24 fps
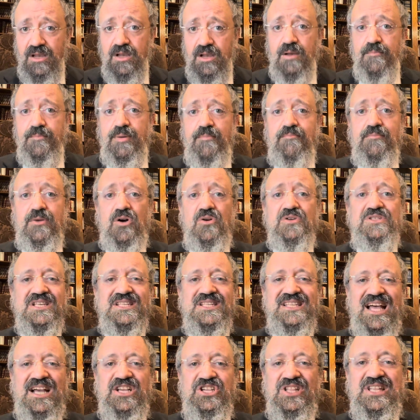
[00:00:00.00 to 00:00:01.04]
But Moses
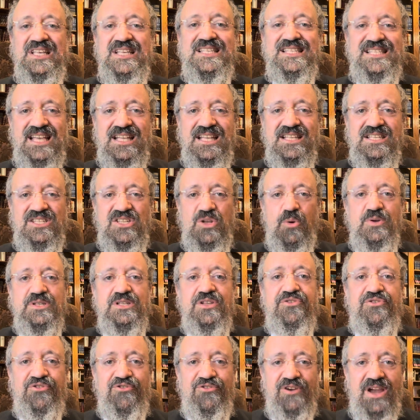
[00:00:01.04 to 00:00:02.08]
actually sensed there was a
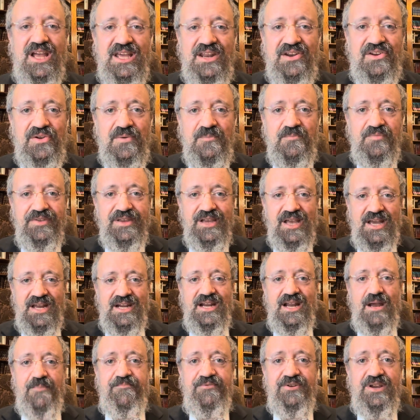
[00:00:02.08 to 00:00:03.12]
dread and an
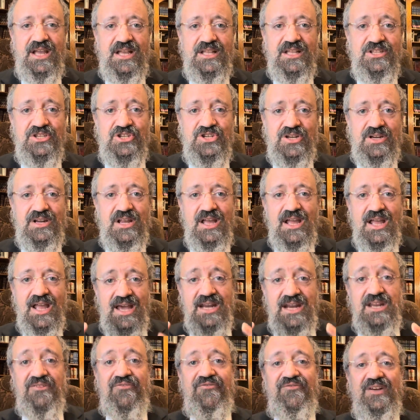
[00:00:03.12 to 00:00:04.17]
apprehension.
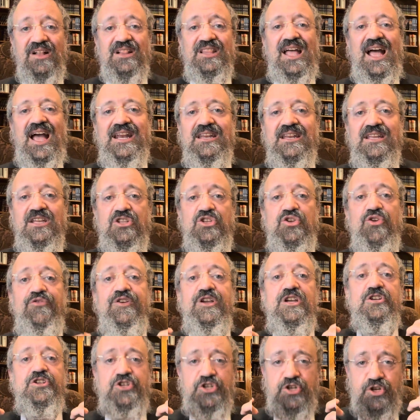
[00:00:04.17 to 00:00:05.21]
And he felt, I need to
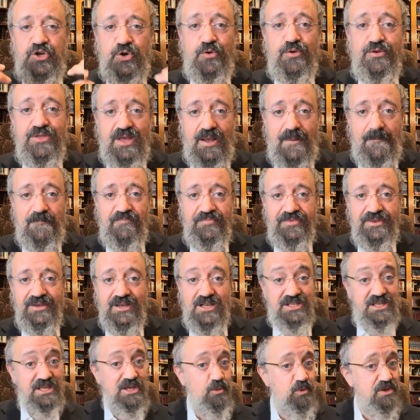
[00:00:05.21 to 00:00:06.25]
reassure them.
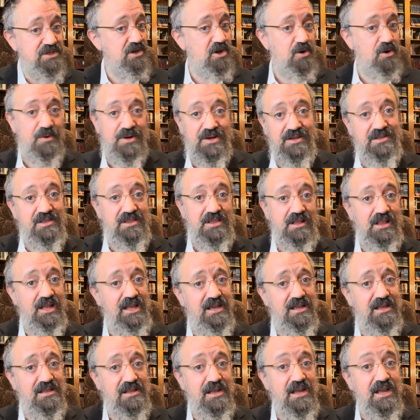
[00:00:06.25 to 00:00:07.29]
Because he wasn't going into the
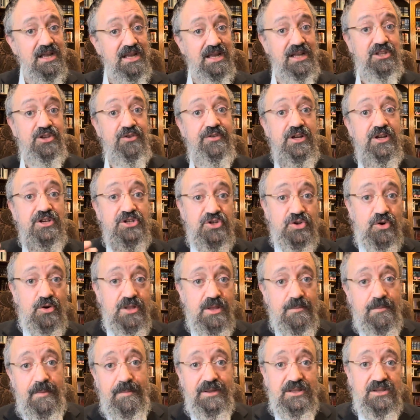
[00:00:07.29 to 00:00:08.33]
land. He had to reassure
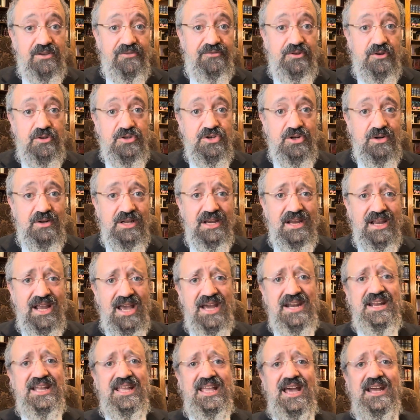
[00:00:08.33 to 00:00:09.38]
them about the future.
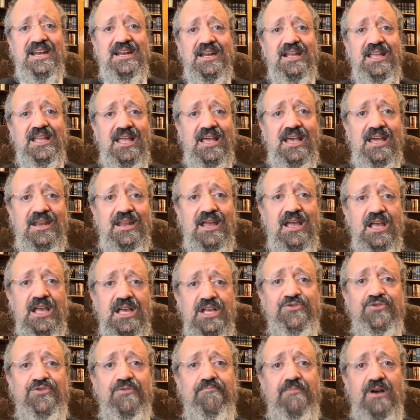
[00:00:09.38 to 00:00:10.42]
And again,
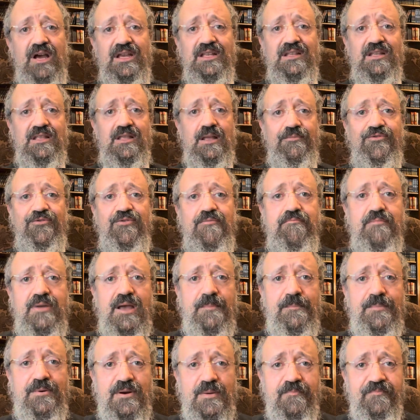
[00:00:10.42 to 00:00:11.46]
he's reminding them,
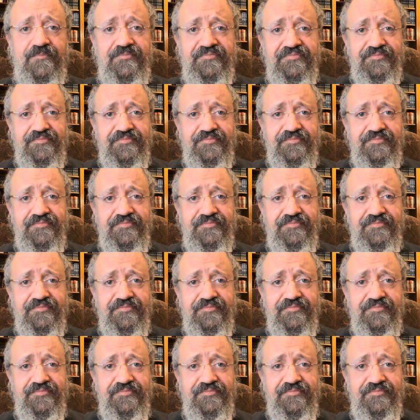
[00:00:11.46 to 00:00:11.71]
remember,